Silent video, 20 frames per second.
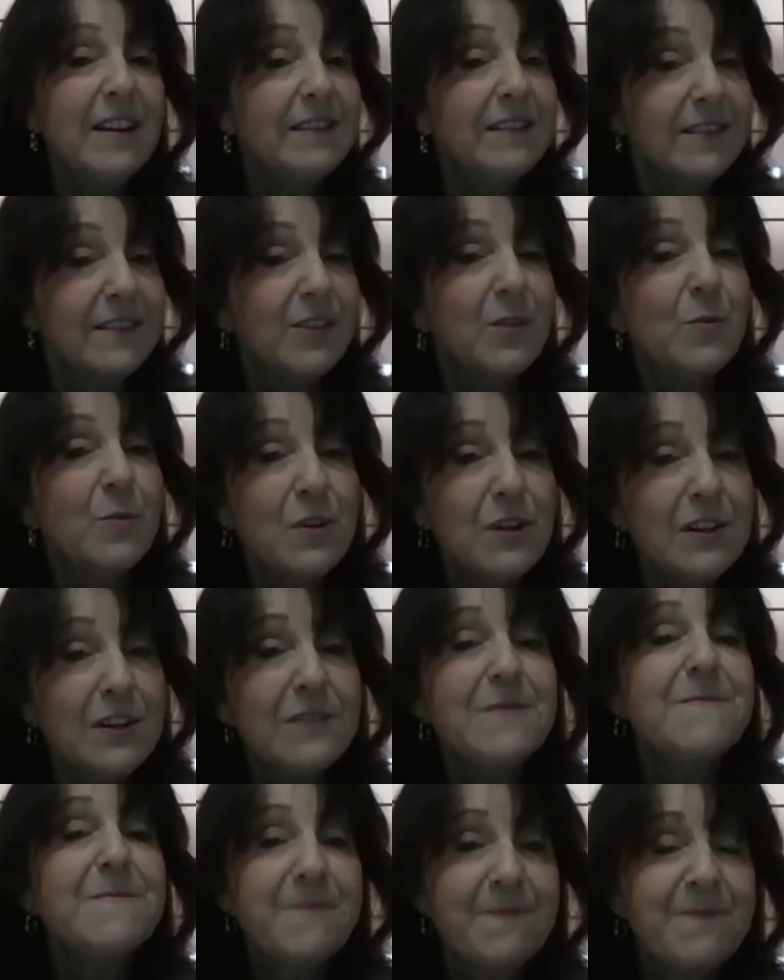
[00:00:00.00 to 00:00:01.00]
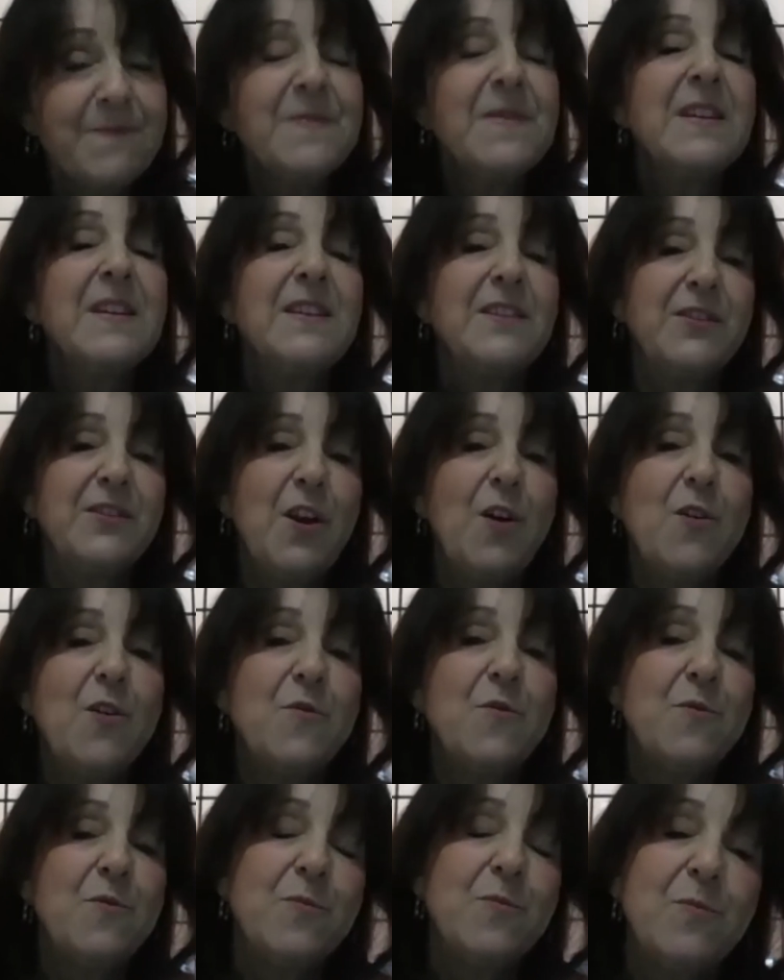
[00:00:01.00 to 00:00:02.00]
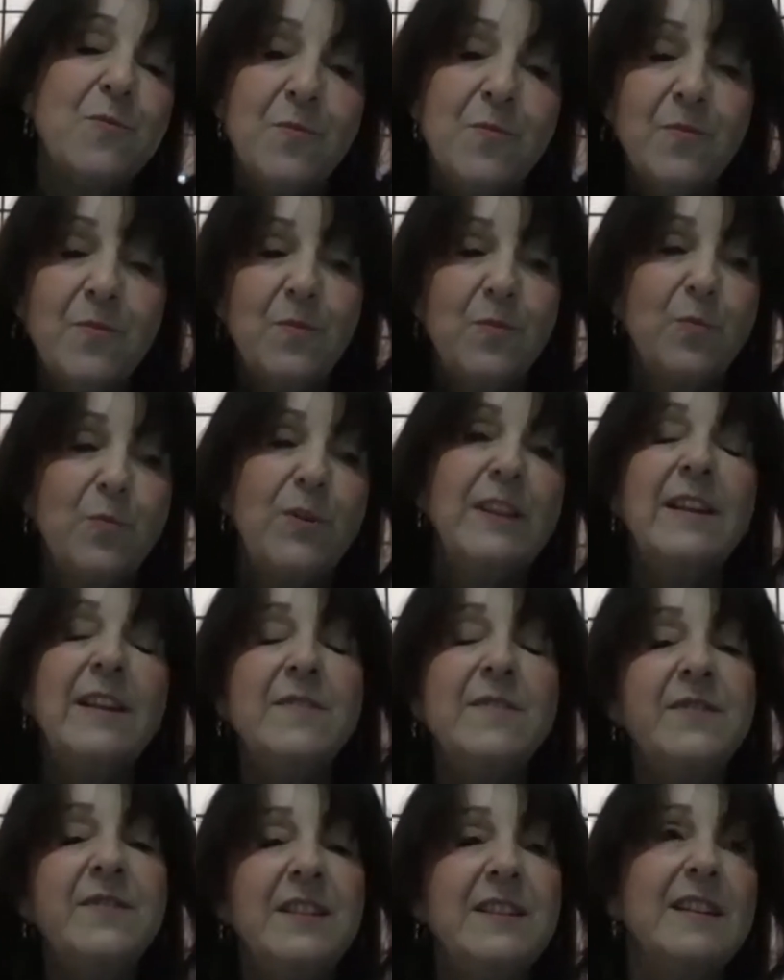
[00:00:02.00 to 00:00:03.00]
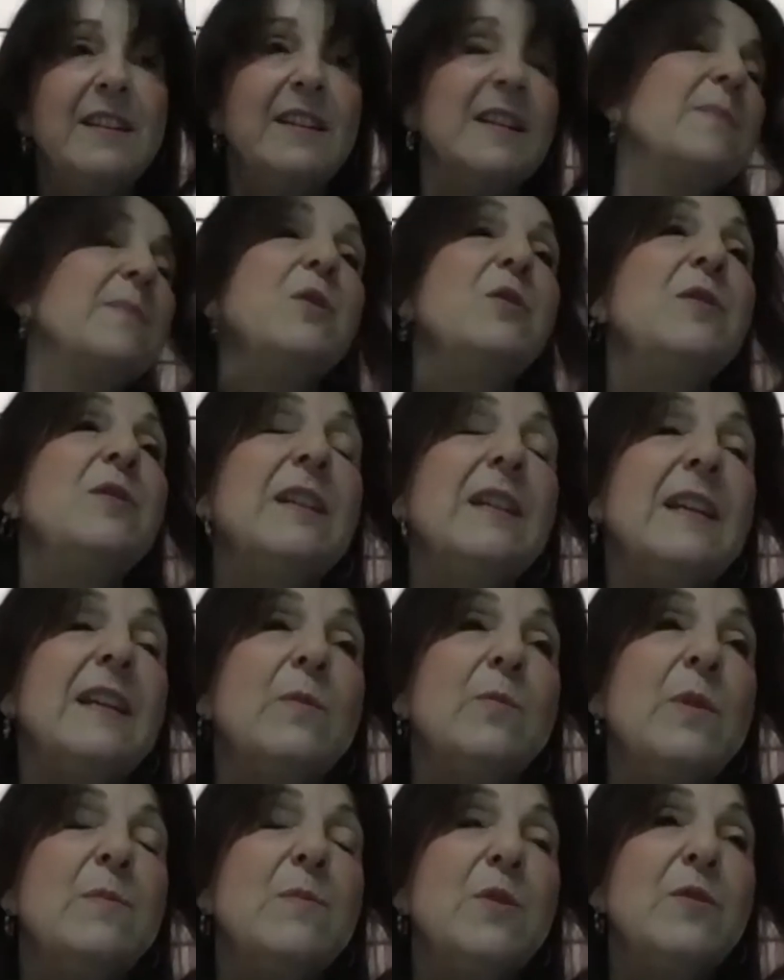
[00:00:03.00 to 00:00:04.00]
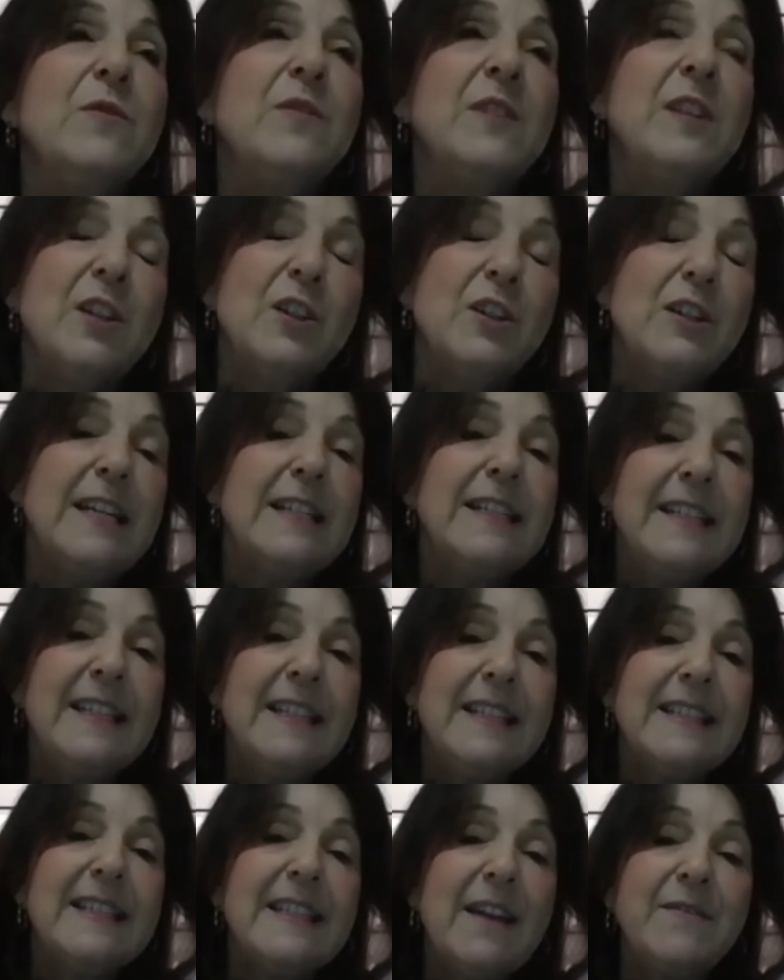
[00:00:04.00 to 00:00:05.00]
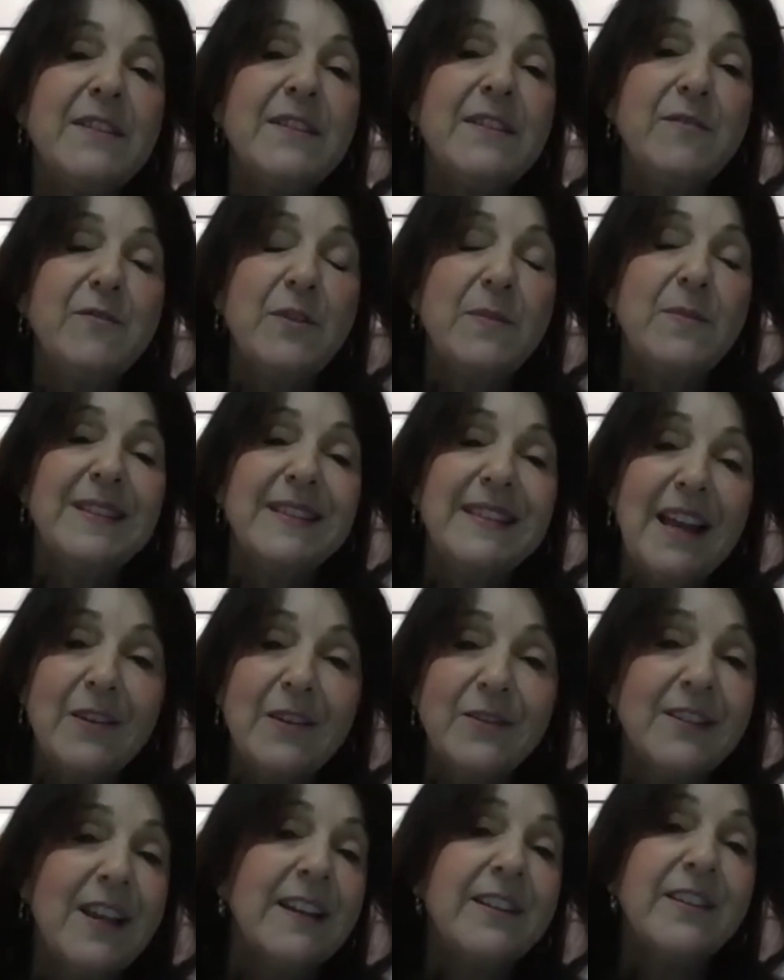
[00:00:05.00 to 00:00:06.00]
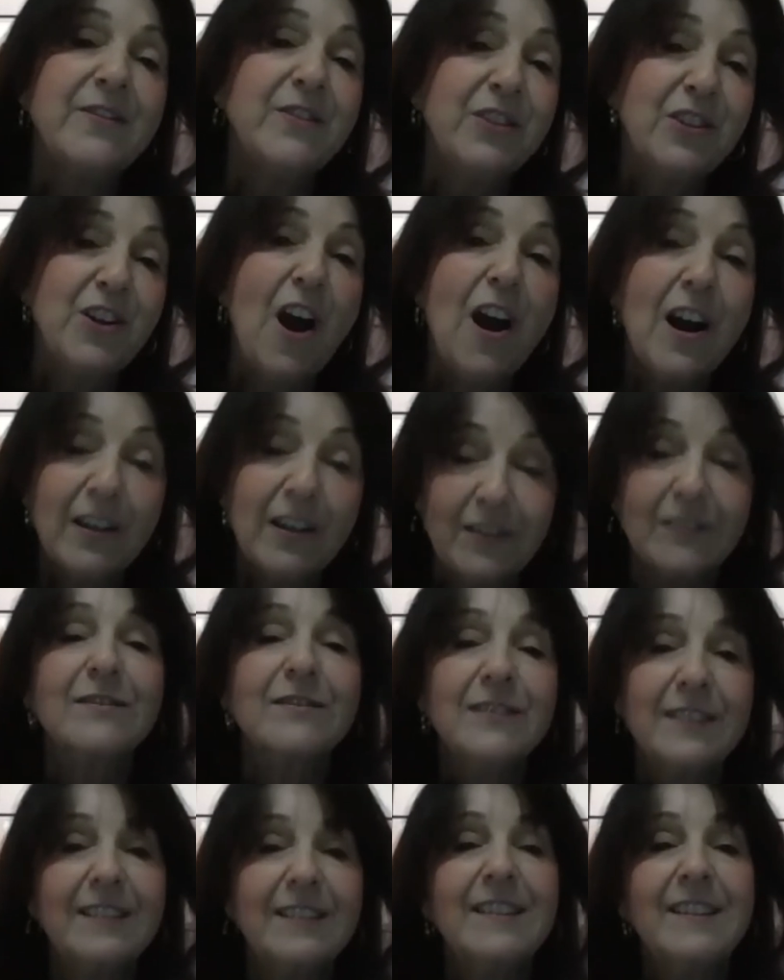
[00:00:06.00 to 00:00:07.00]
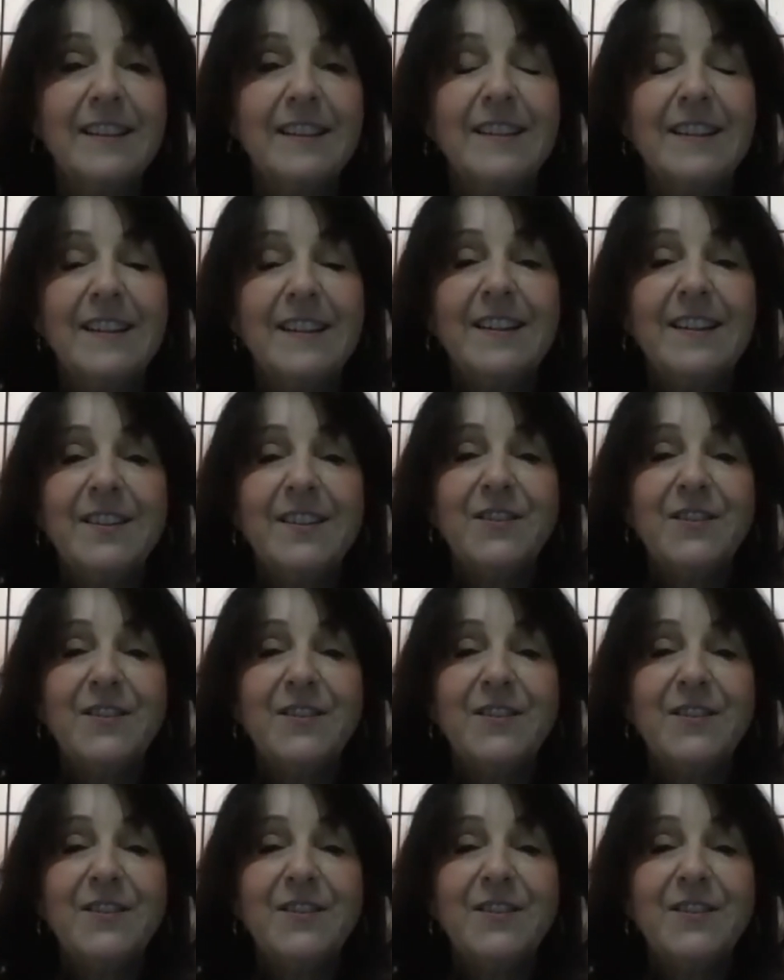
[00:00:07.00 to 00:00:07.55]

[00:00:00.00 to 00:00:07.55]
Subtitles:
Saguaro. So we lived in the community. We moved here in 1970 from the south side of Chicago. So,